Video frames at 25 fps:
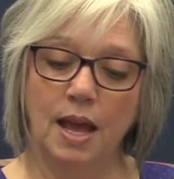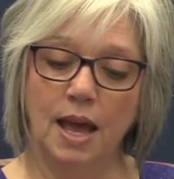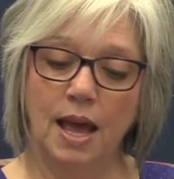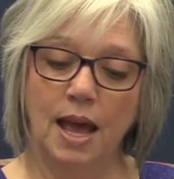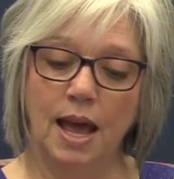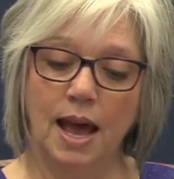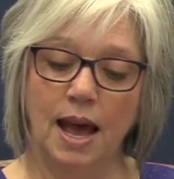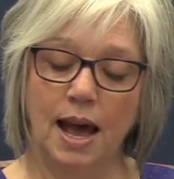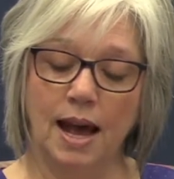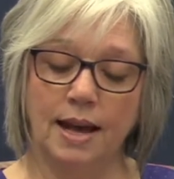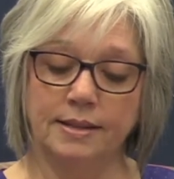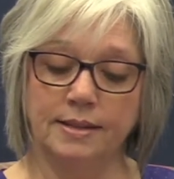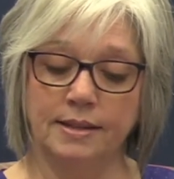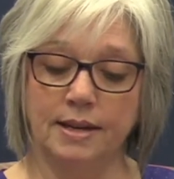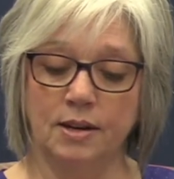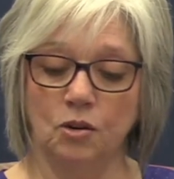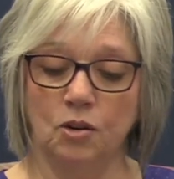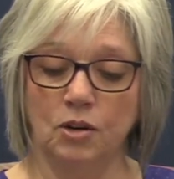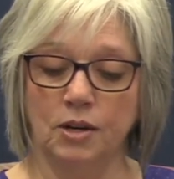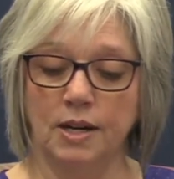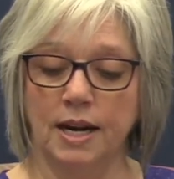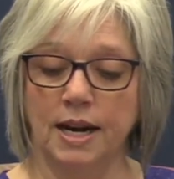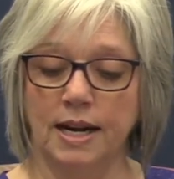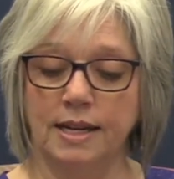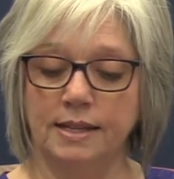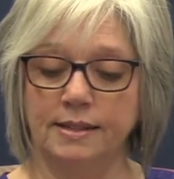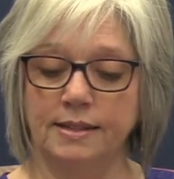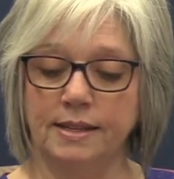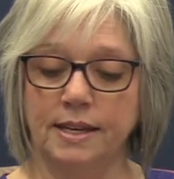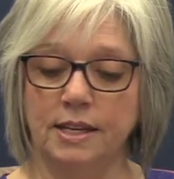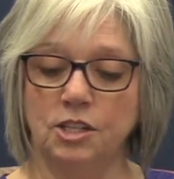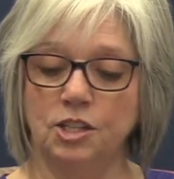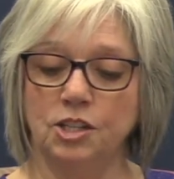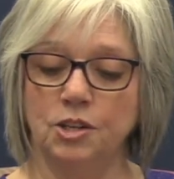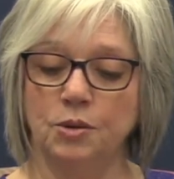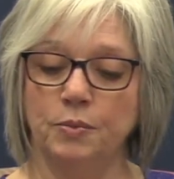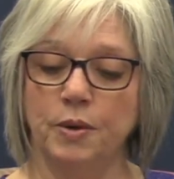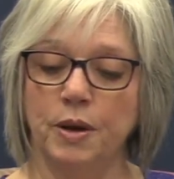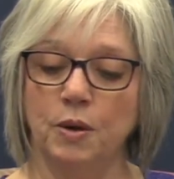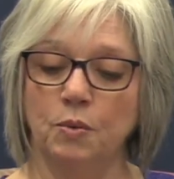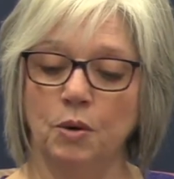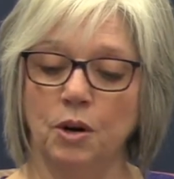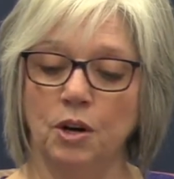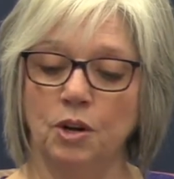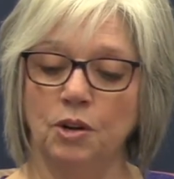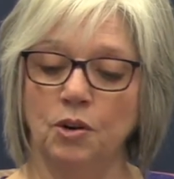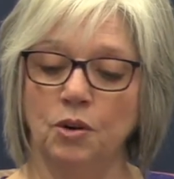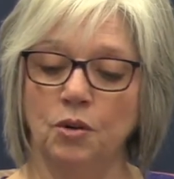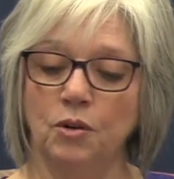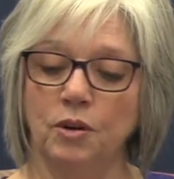As an organization, we
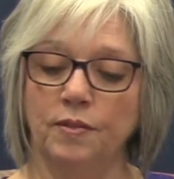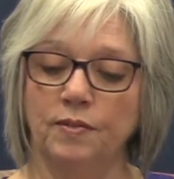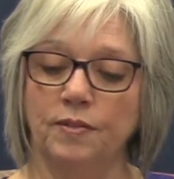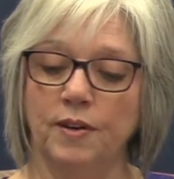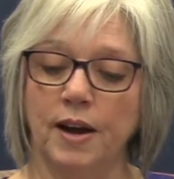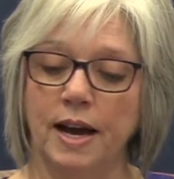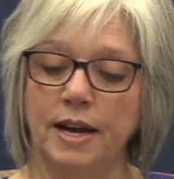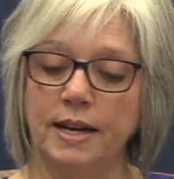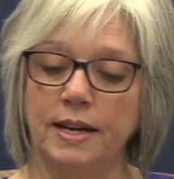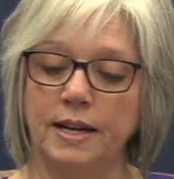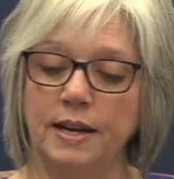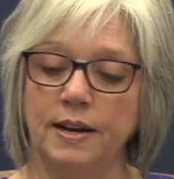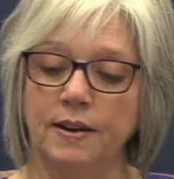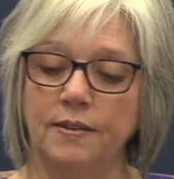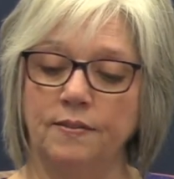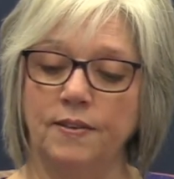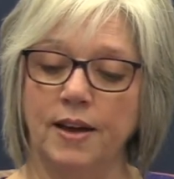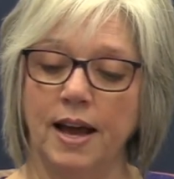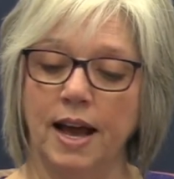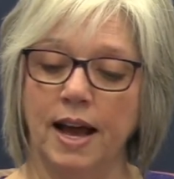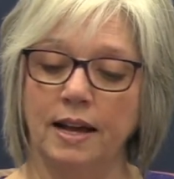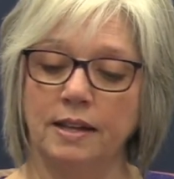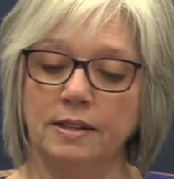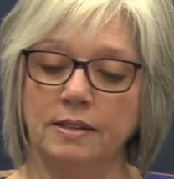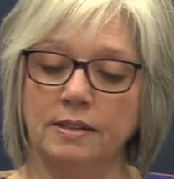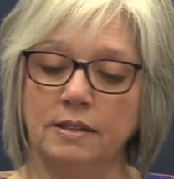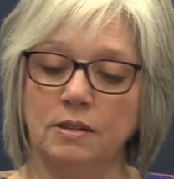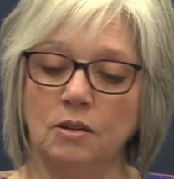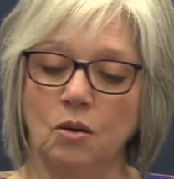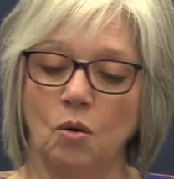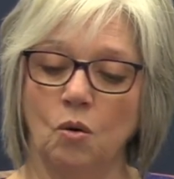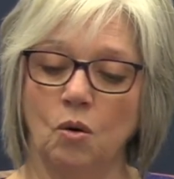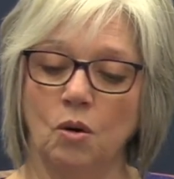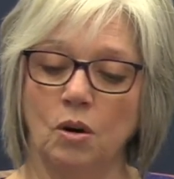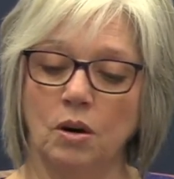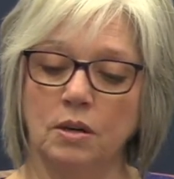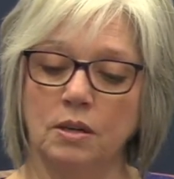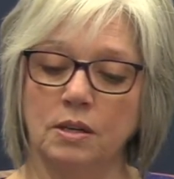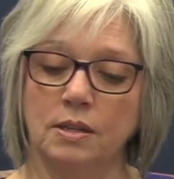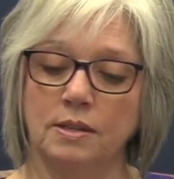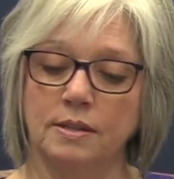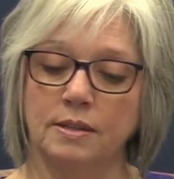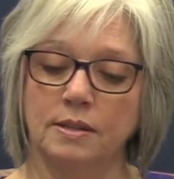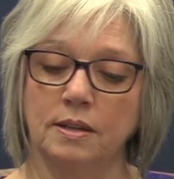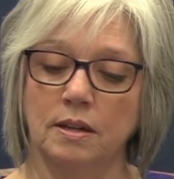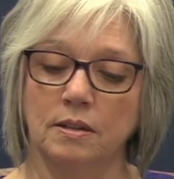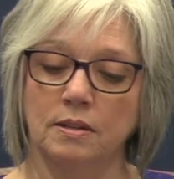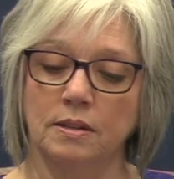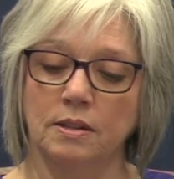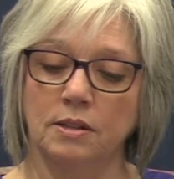weren't notified in advance or
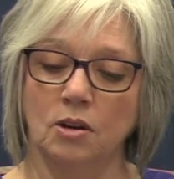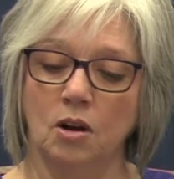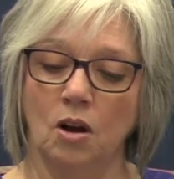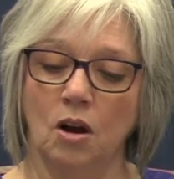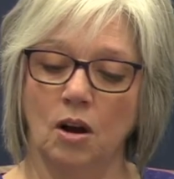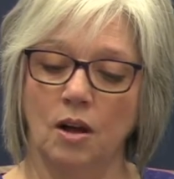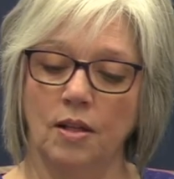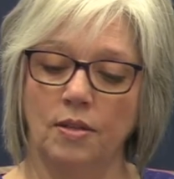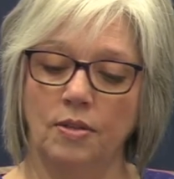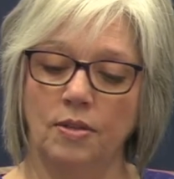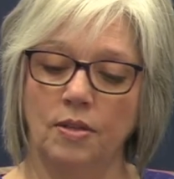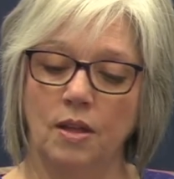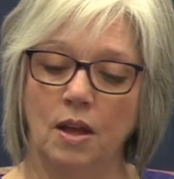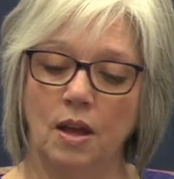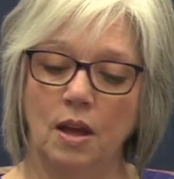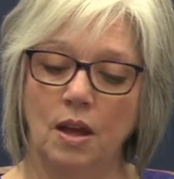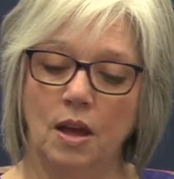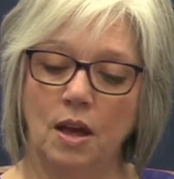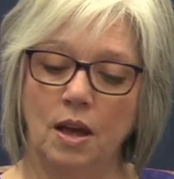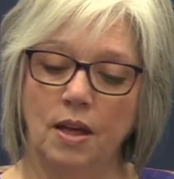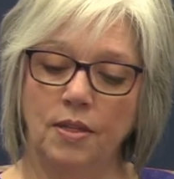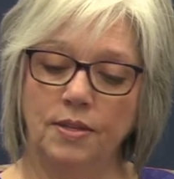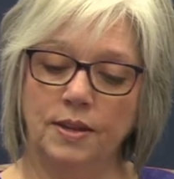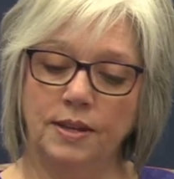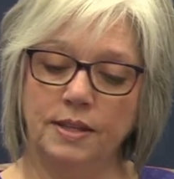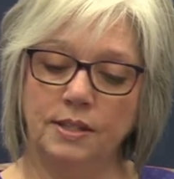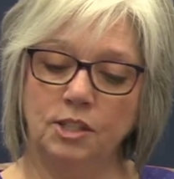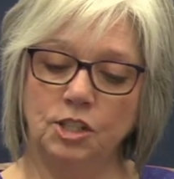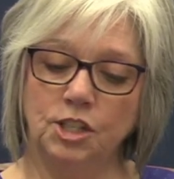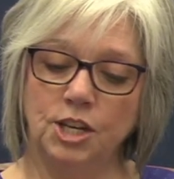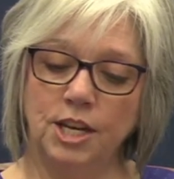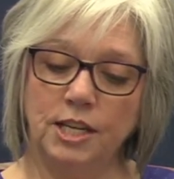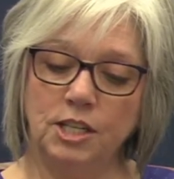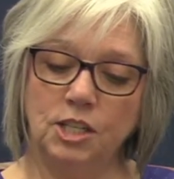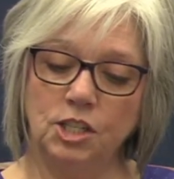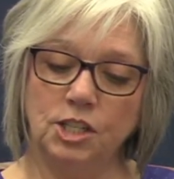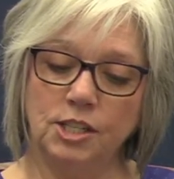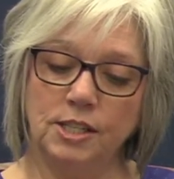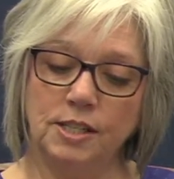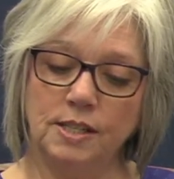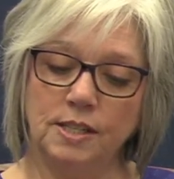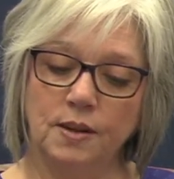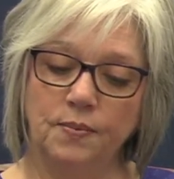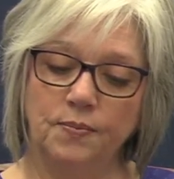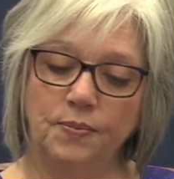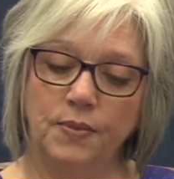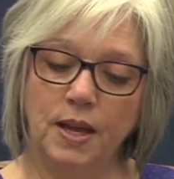consulted on these changes.